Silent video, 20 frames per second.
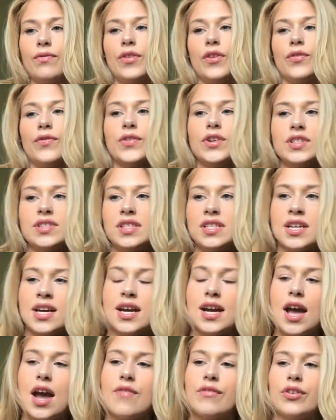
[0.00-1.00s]
the first thing
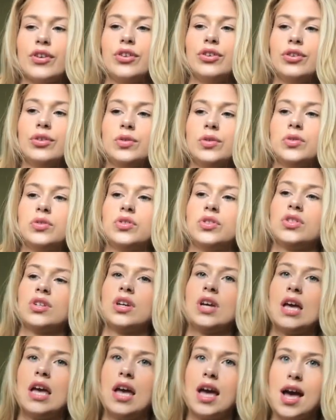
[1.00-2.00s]
I ever used
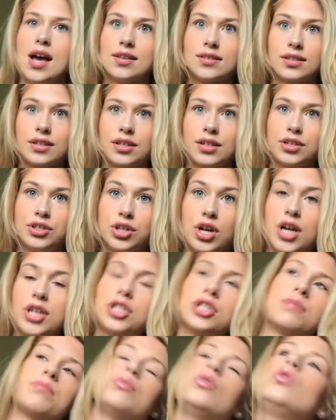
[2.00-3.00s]
as like a dry
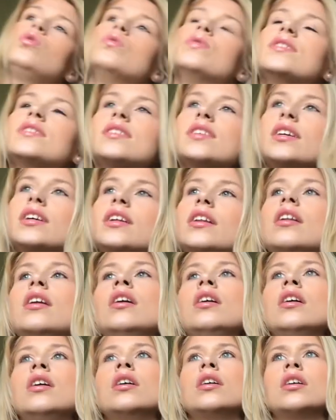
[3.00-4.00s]
shampoo was in
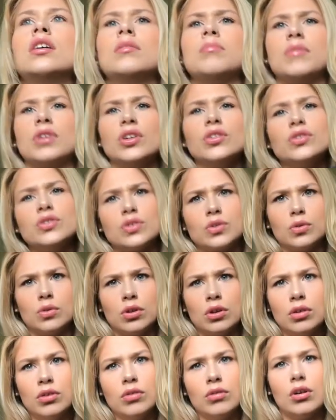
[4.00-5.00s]
middle
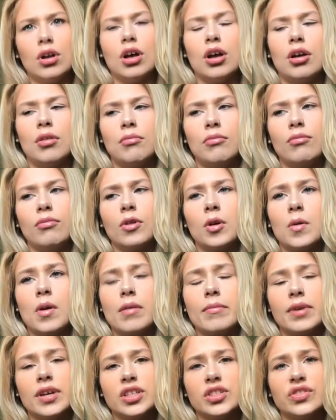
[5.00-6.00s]
school. One of
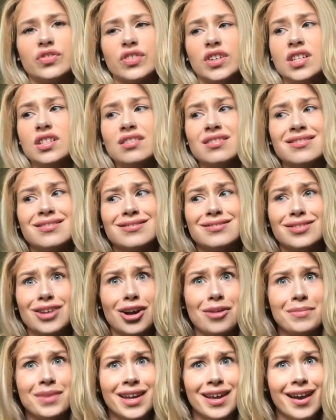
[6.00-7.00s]
my best friends
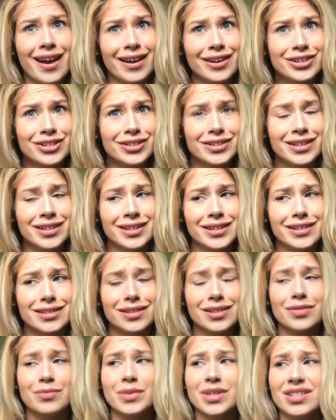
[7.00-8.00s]
taught me, actually,
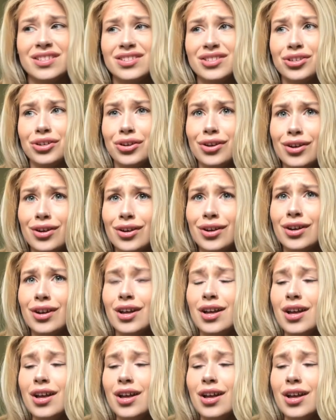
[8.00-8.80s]
instead of me teaching her,